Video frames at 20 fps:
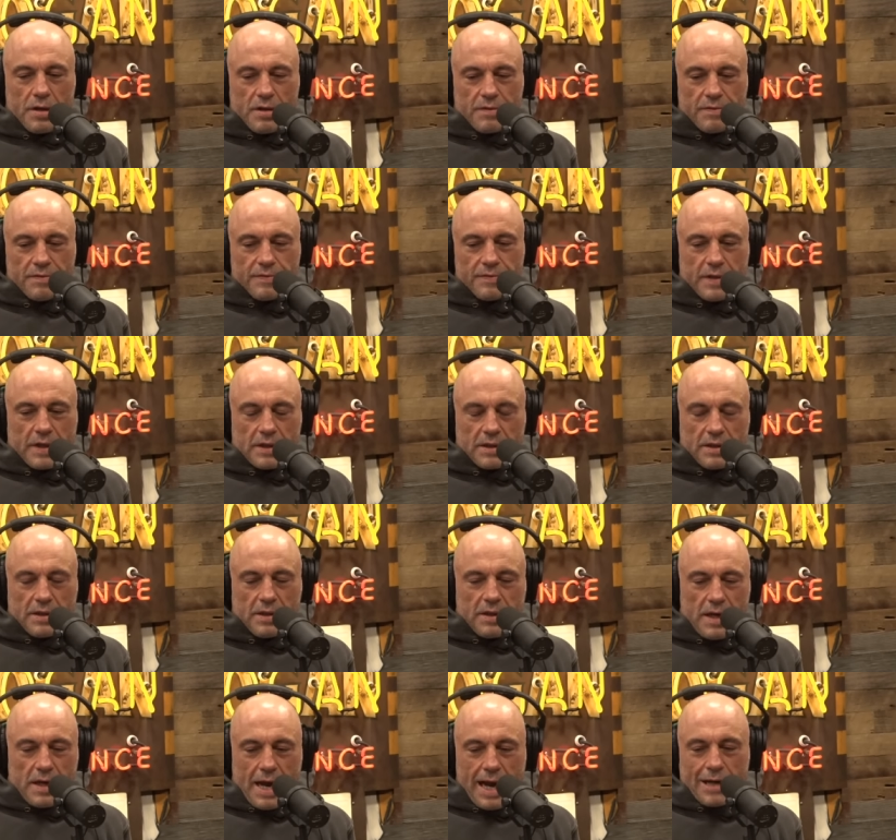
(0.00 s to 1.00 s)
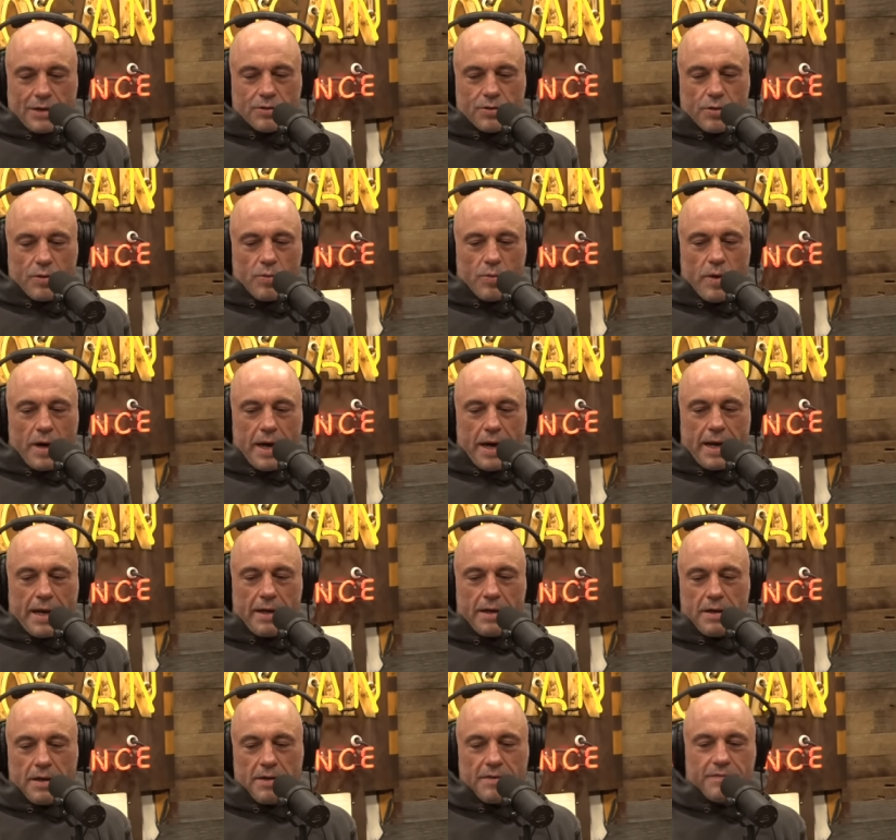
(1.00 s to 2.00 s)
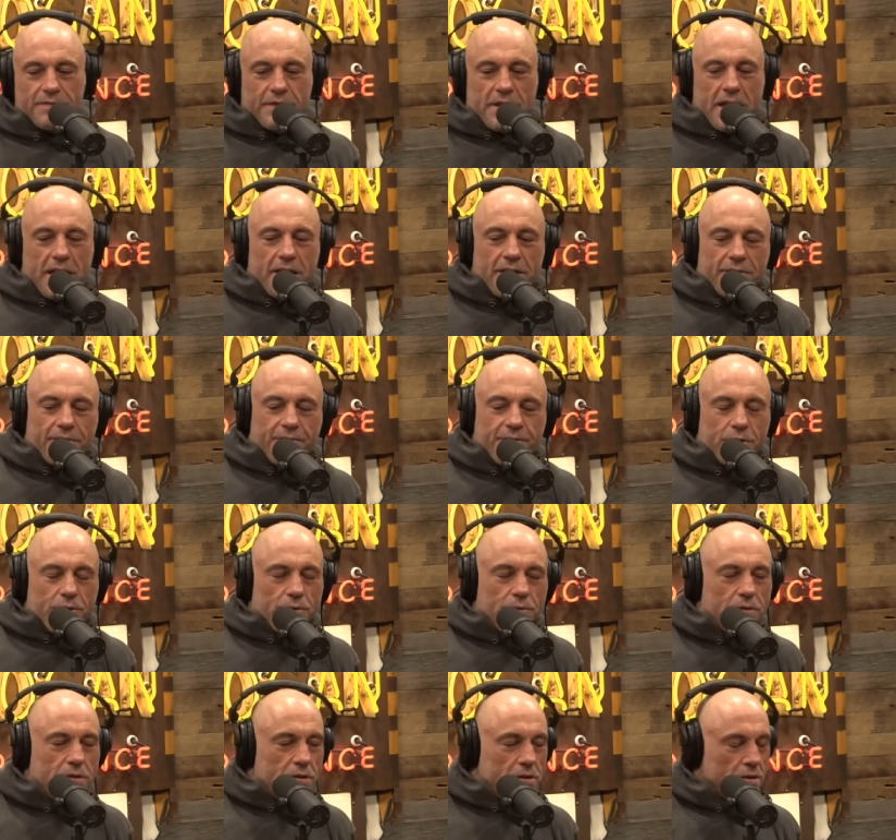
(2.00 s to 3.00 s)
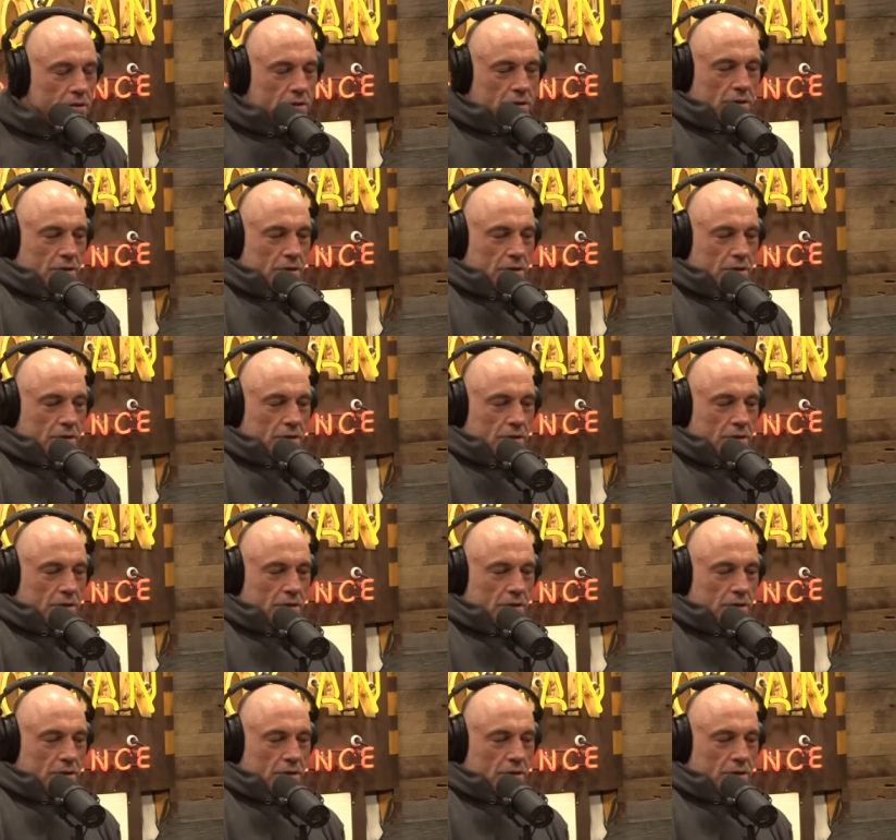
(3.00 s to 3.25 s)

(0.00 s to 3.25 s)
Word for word: of like the natural way of getting food. The